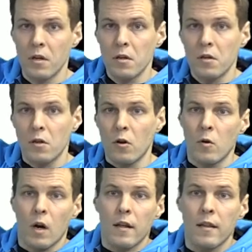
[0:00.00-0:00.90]

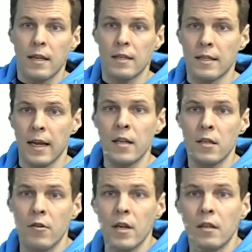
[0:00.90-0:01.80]
So the
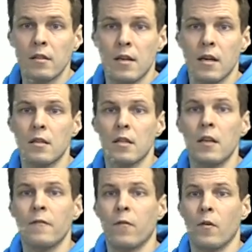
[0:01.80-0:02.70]
centering just
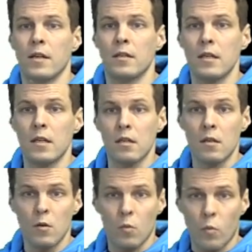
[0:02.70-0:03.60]
influences
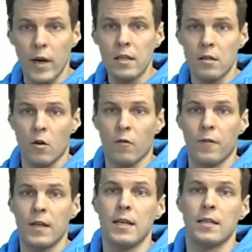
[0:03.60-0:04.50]
which of
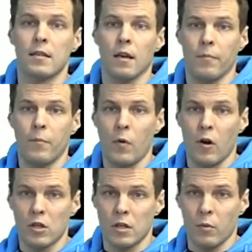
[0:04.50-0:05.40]
these
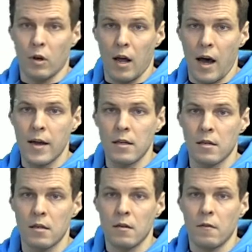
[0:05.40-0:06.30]
possible
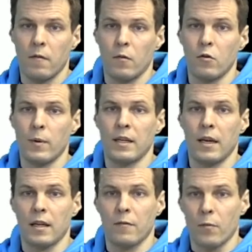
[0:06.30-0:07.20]
lines. Do we
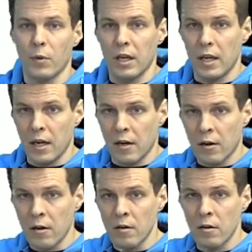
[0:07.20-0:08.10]
take it from here,